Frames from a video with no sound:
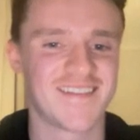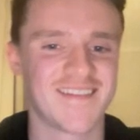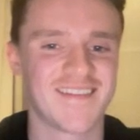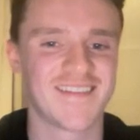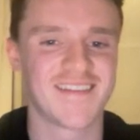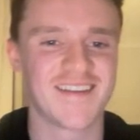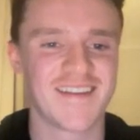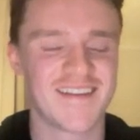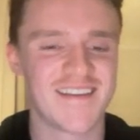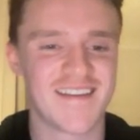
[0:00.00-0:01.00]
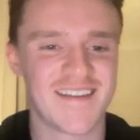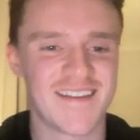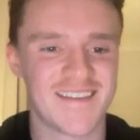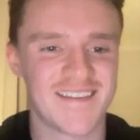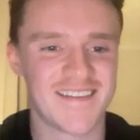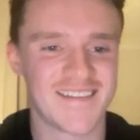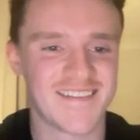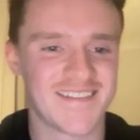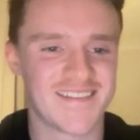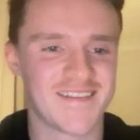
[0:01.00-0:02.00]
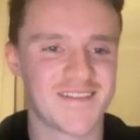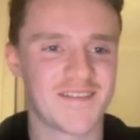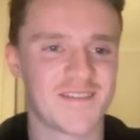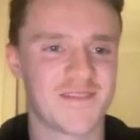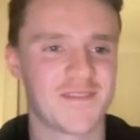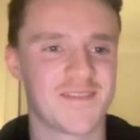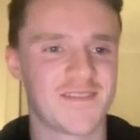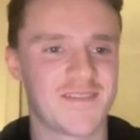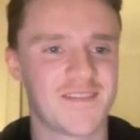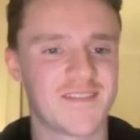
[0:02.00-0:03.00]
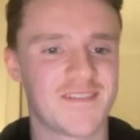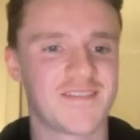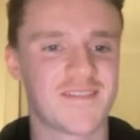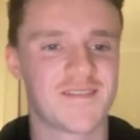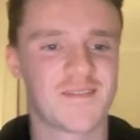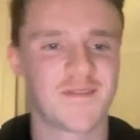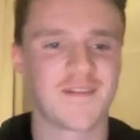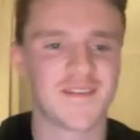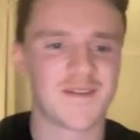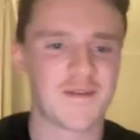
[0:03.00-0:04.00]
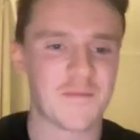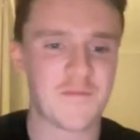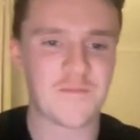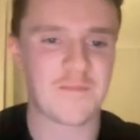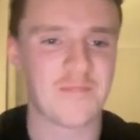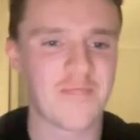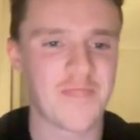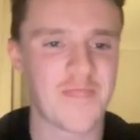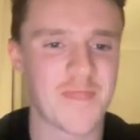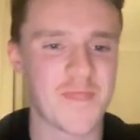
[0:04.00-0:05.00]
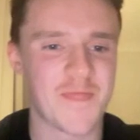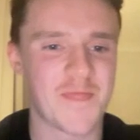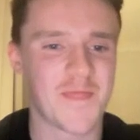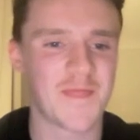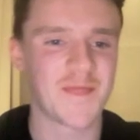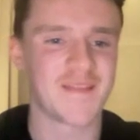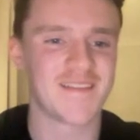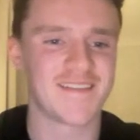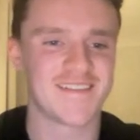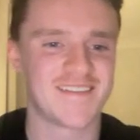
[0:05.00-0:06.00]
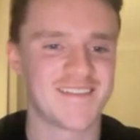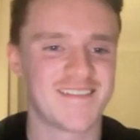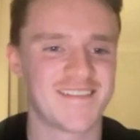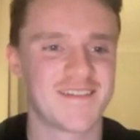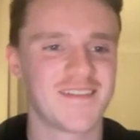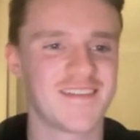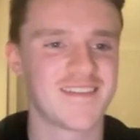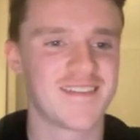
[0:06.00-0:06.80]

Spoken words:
(silent)